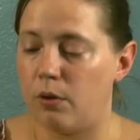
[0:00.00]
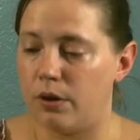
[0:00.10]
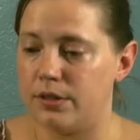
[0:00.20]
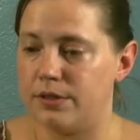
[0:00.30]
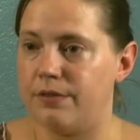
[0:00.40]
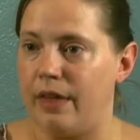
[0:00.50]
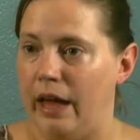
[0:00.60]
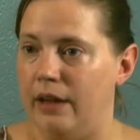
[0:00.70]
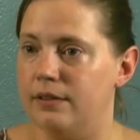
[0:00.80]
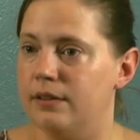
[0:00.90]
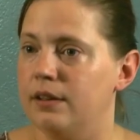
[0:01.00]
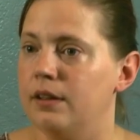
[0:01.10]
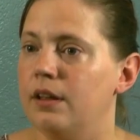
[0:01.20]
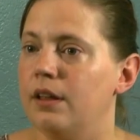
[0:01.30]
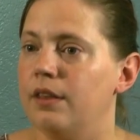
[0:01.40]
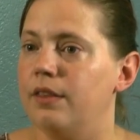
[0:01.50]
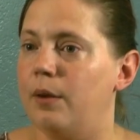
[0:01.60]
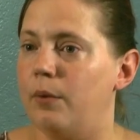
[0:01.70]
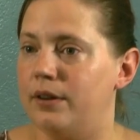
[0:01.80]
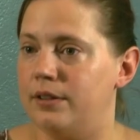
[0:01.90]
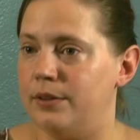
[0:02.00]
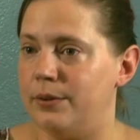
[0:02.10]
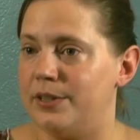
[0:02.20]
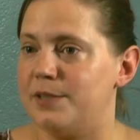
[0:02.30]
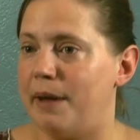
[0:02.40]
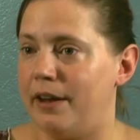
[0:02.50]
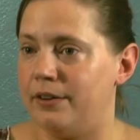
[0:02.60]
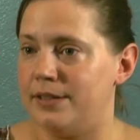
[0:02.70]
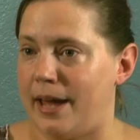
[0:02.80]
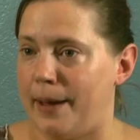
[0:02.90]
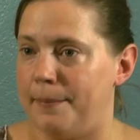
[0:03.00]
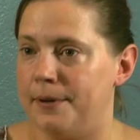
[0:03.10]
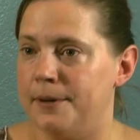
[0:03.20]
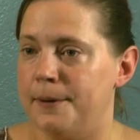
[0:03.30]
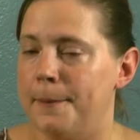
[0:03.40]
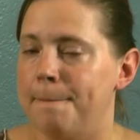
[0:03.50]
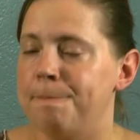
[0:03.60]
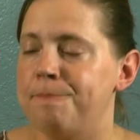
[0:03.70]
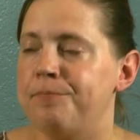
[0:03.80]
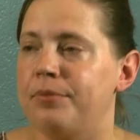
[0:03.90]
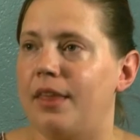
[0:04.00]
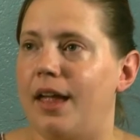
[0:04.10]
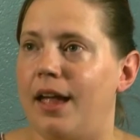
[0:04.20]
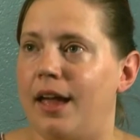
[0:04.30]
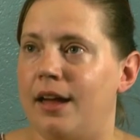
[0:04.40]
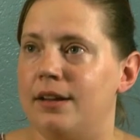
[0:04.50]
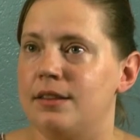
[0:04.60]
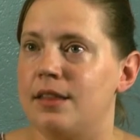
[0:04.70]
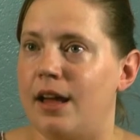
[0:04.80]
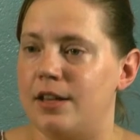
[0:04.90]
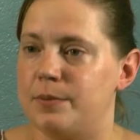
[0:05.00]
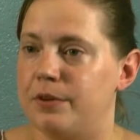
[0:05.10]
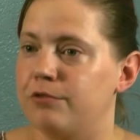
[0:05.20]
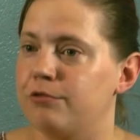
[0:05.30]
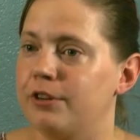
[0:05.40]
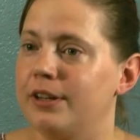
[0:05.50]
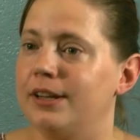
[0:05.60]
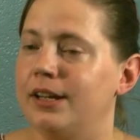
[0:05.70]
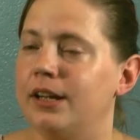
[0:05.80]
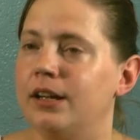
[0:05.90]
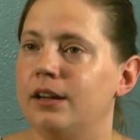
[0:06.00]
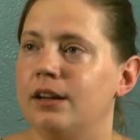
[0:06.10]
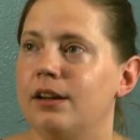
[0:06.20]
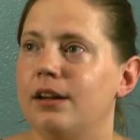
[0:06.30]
course of that, they wanted to do a spinal tap. And the hospital really